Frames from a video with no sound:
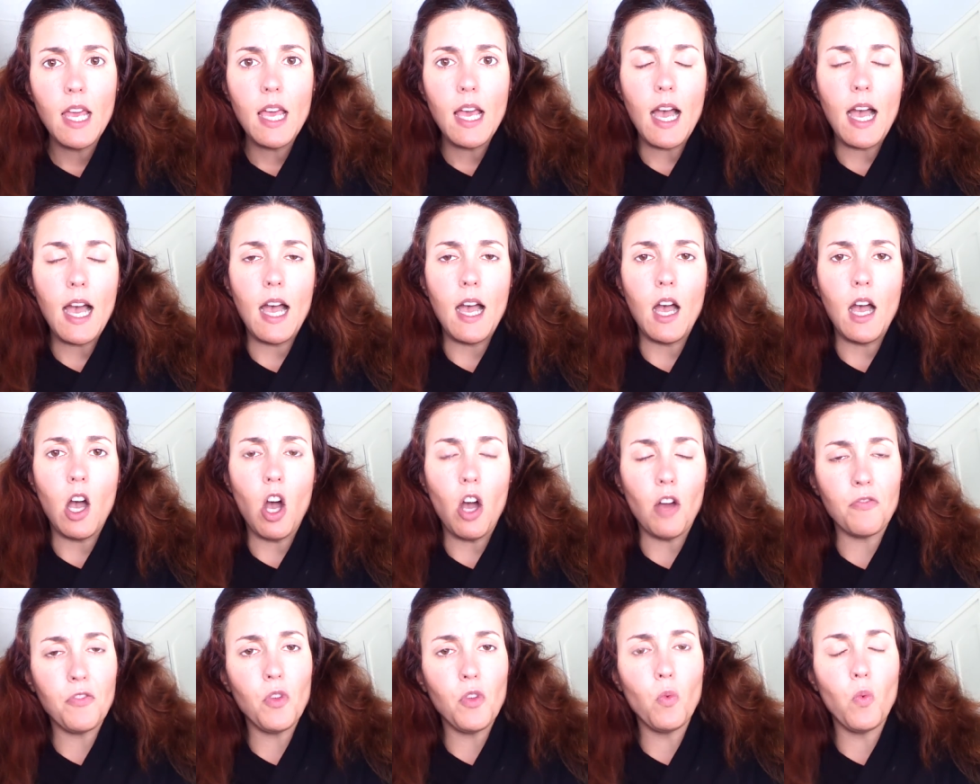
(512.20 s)
uh,
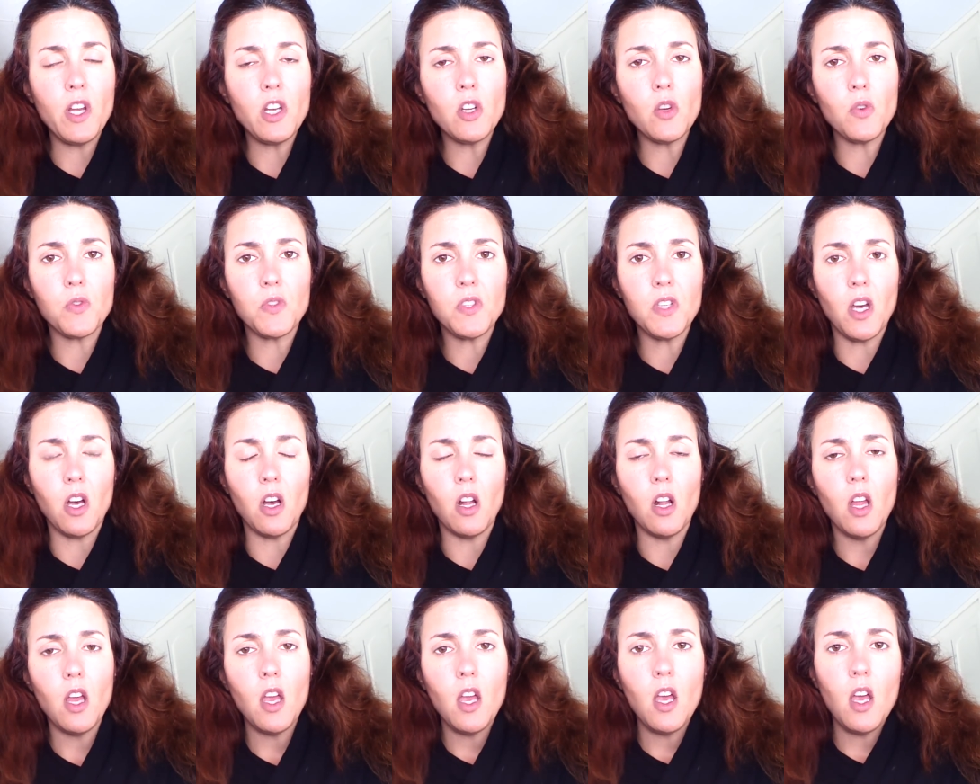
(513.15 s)
off the
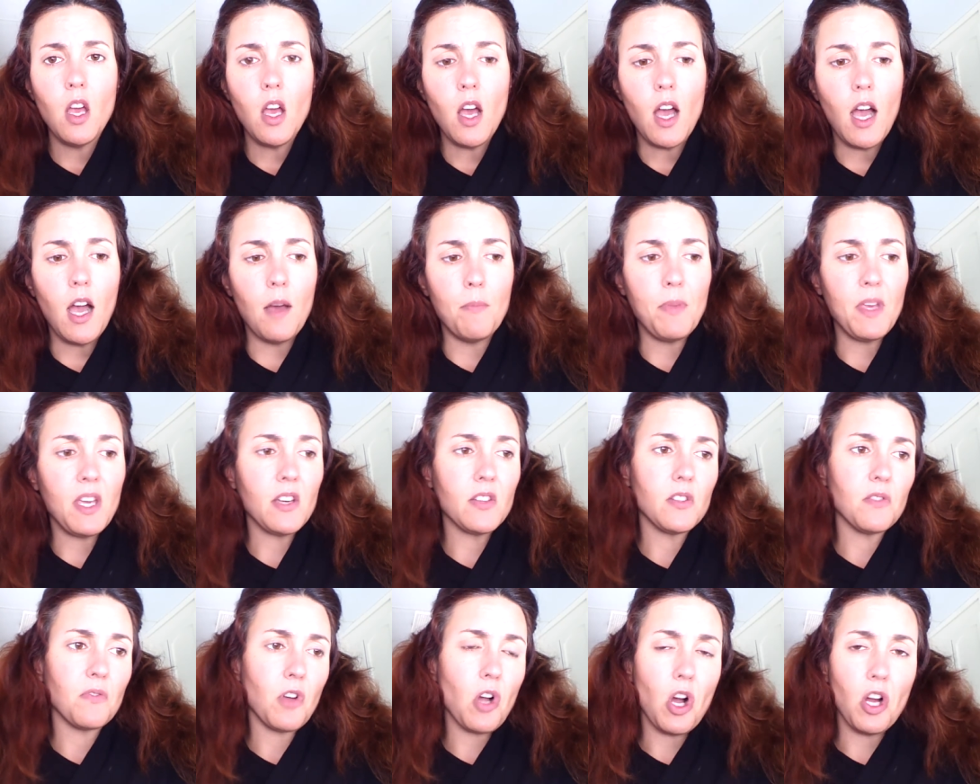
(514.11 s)
windowsill uh,
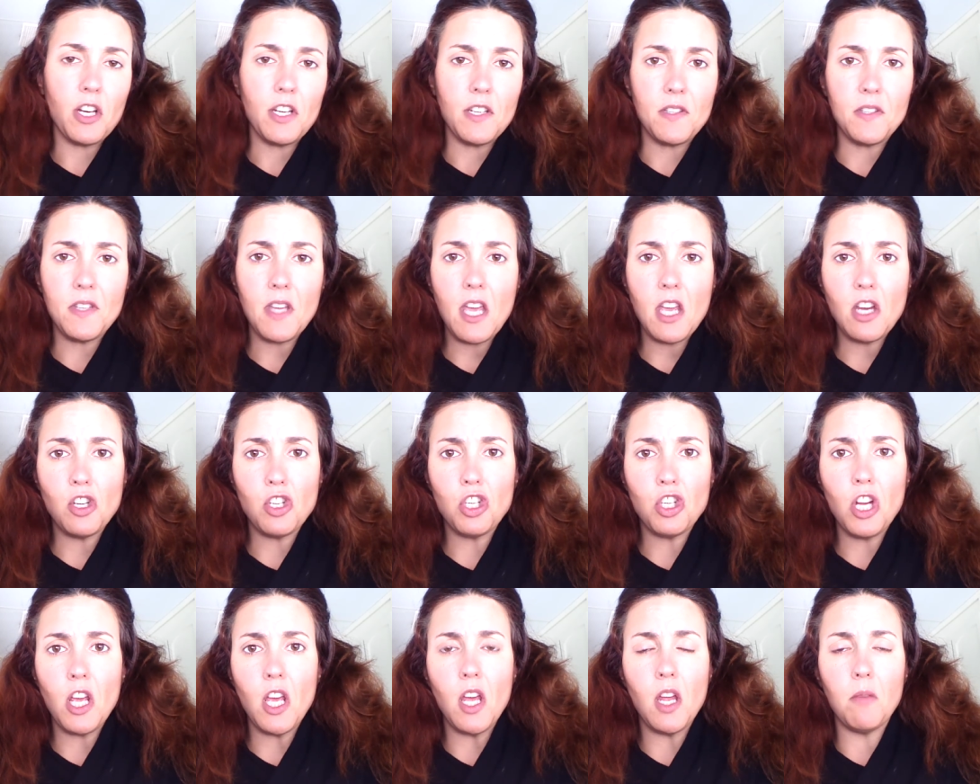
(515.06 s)
because of
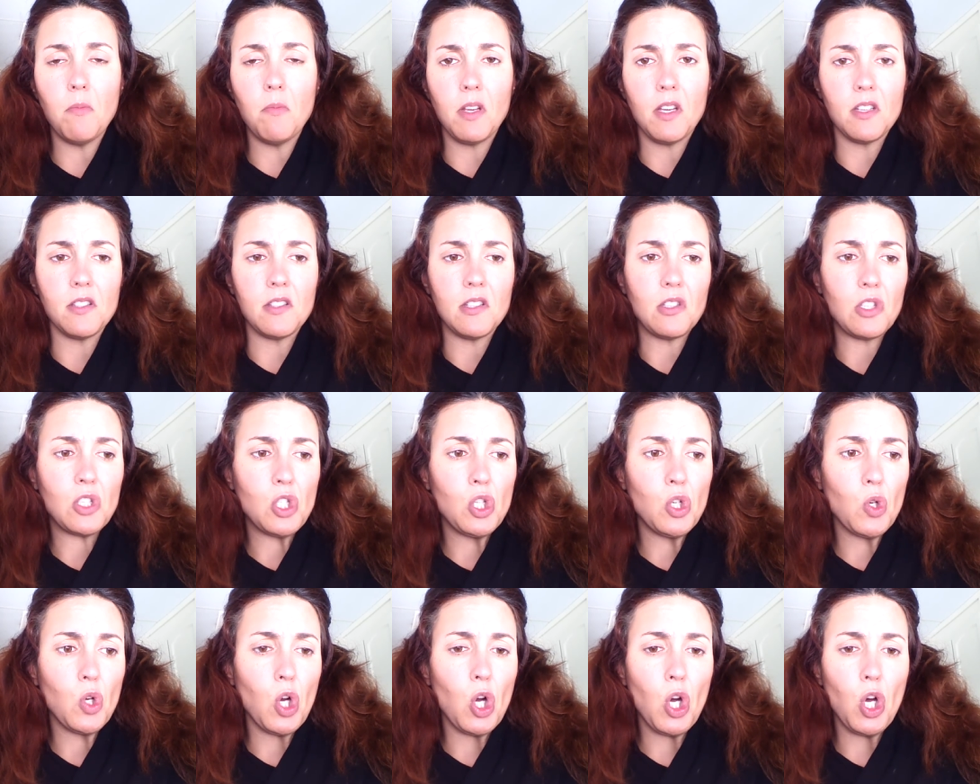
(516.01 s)
condensation, because it's
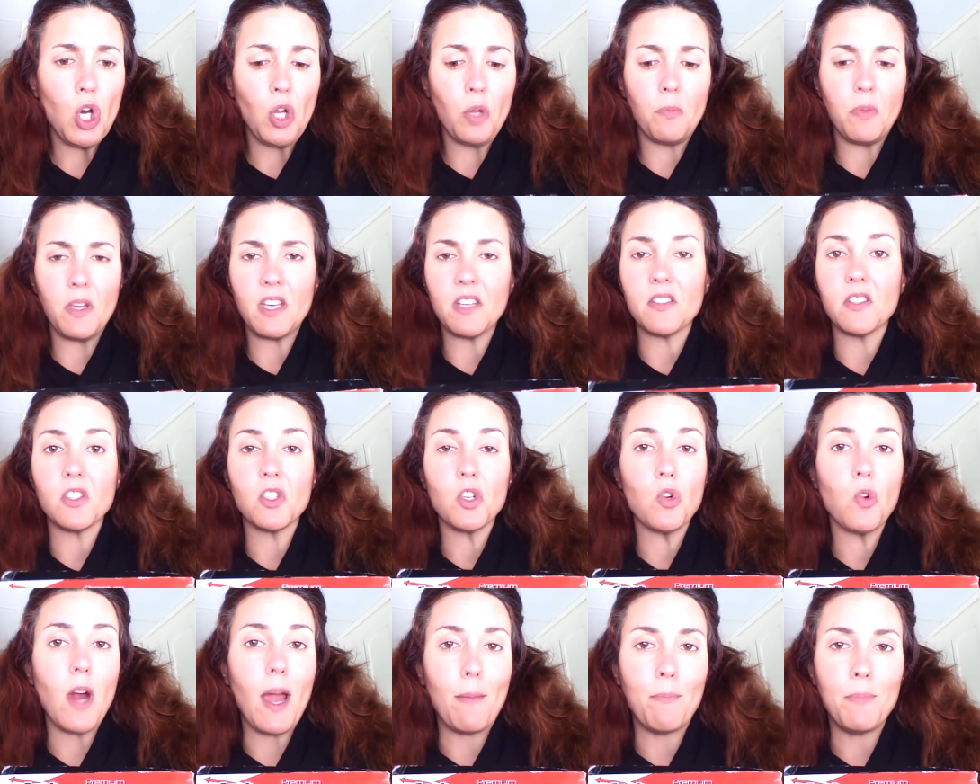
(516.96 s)
too cold, because it's
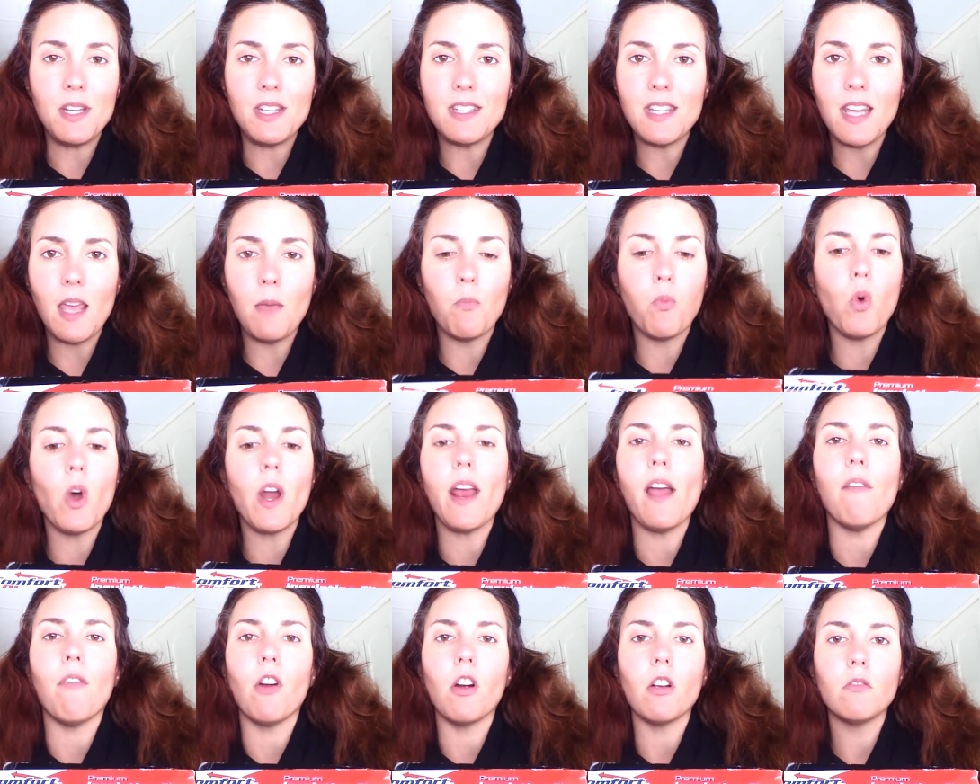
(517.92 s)
crappy tape,
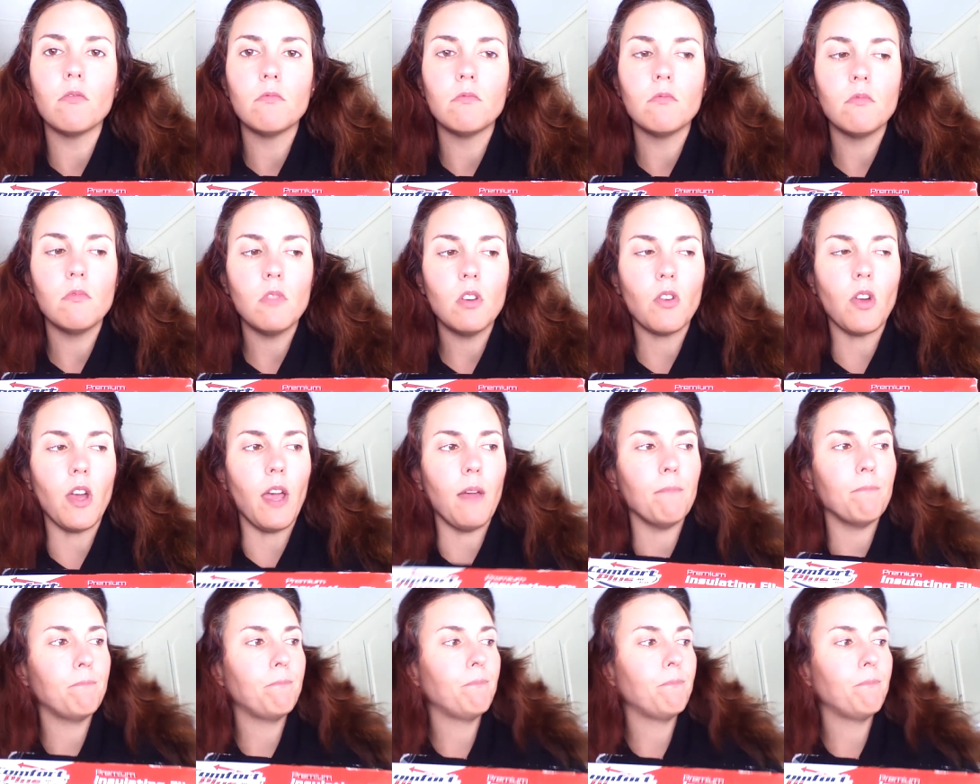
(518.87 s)
whatever. Okay.